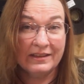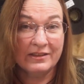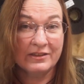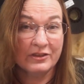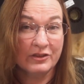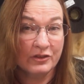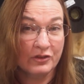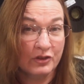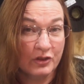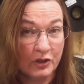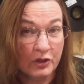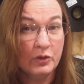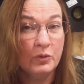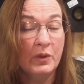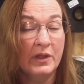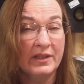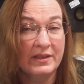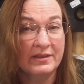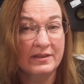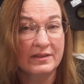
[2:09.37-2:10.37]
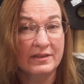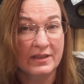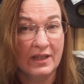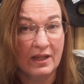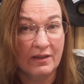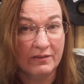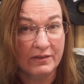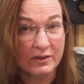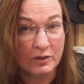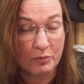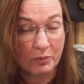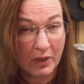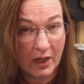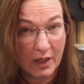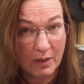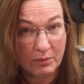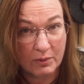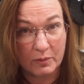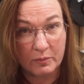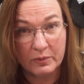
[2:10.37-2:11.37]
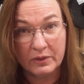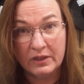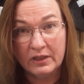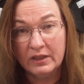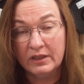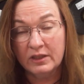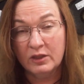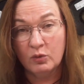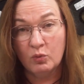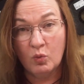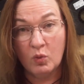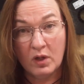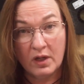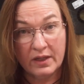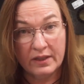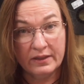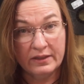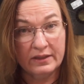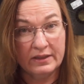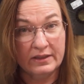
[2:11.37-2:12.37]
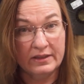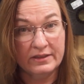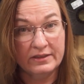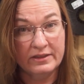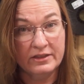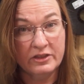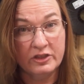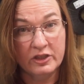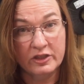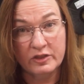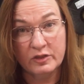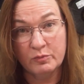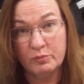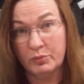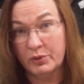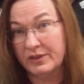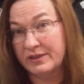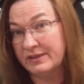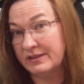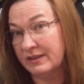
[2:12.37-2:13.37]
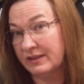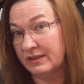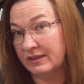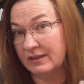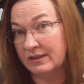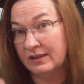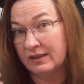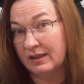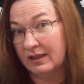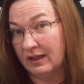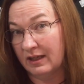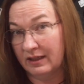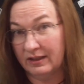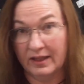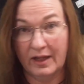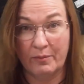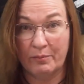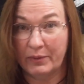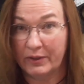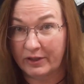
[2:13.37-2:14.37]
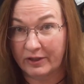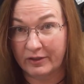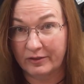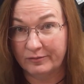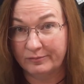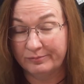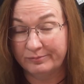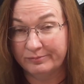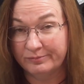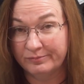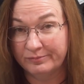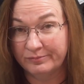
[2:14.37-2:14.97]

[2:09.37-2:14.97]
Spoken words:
There's 2 ways to solve this problem. One is to just print it a lot bigger.